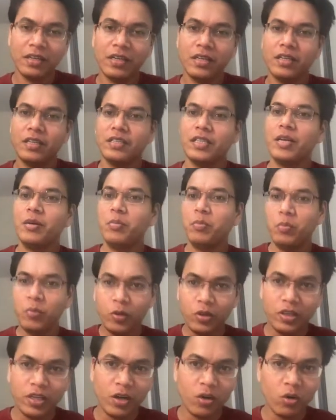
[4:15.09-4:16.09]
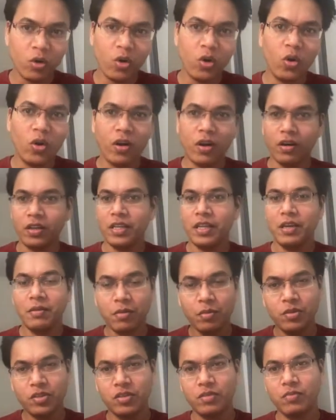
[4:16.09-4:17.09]
then pull the node or the
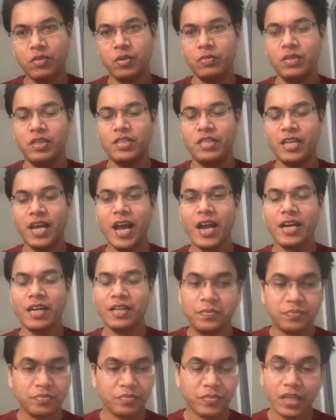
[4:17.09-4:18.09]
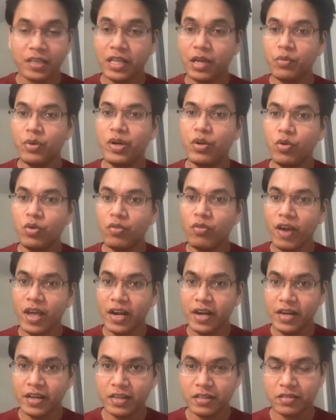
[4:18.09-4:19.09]
information from the stack, then we do
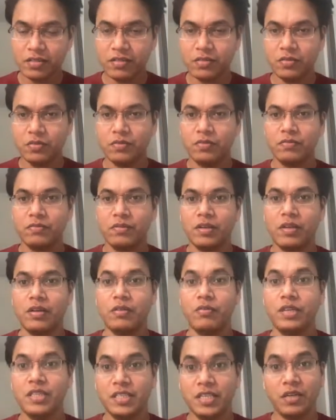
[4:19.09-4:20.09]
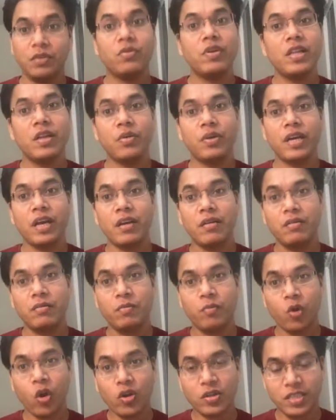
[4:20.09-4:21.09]
validation, we check whether we can
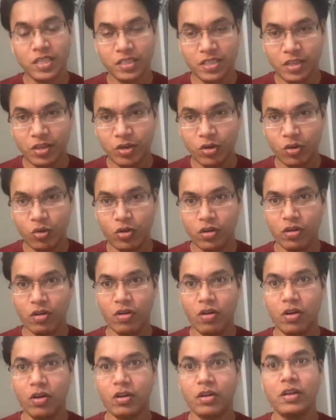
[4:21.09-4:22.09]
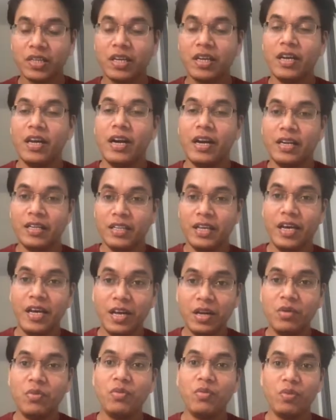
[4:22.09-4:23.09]
process that node or not, and
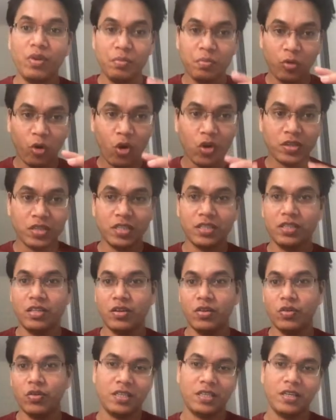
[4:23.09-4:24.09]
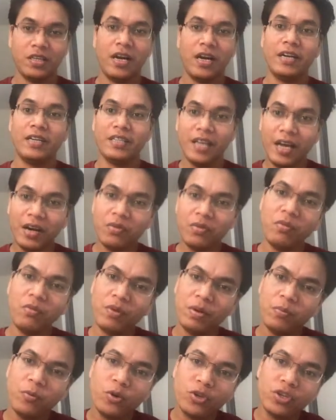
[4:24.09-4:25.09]
then we process the node, and then we
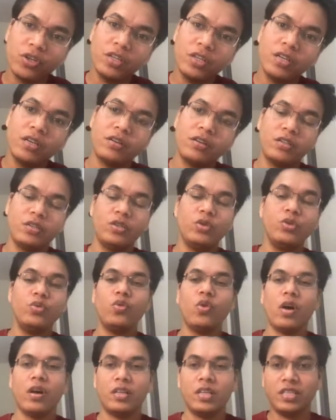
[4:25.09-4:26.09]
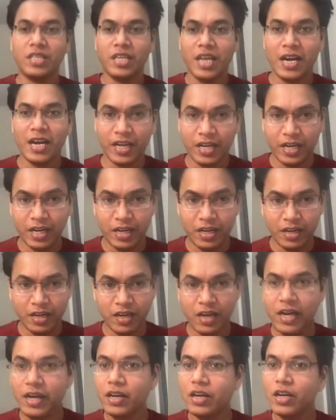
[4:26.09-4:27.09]
push to the queue or the stack again,
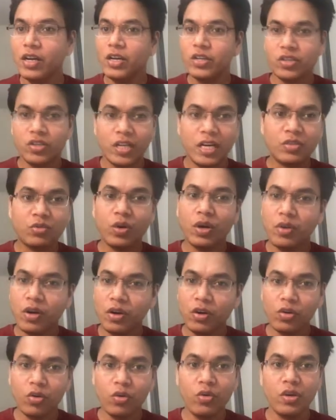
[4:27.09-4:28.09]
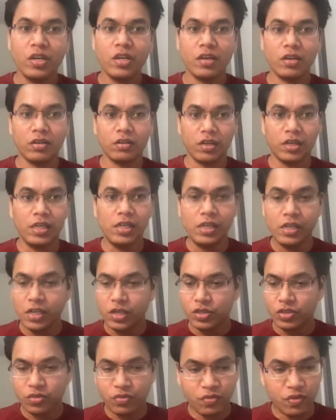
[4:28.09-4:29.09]
right? So that's what we're going to do here. Okay,
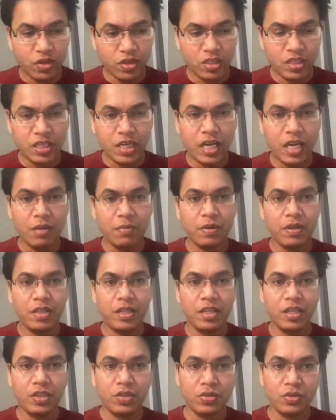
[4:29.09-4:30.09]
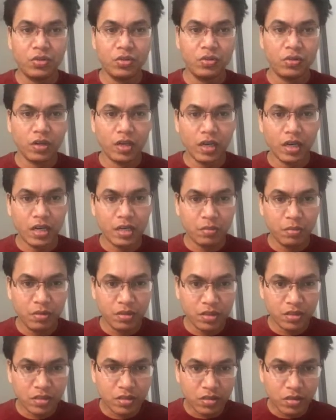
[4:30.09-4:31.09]
so first step in the queue. Okay, let me
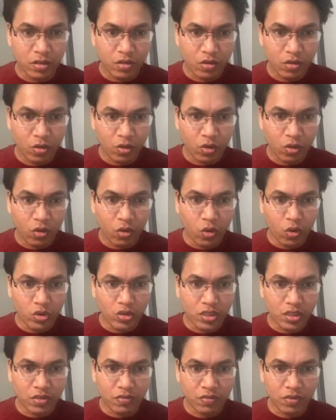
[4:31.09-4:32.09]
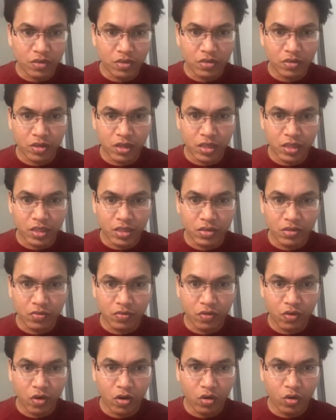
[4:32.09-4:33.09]
just close this first. Okay, this is
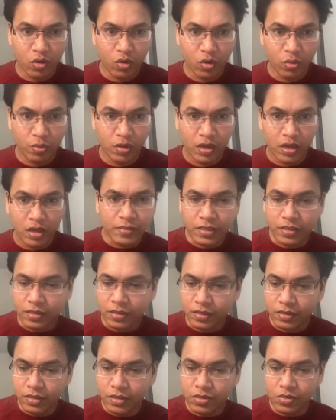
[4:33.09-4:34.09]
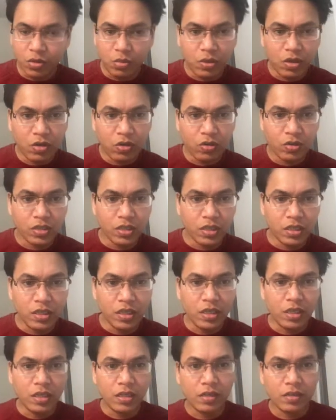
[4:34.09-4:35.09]
for loop, this should be closed
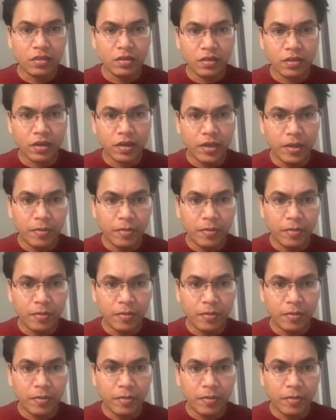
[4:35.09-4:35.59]
here. Okay,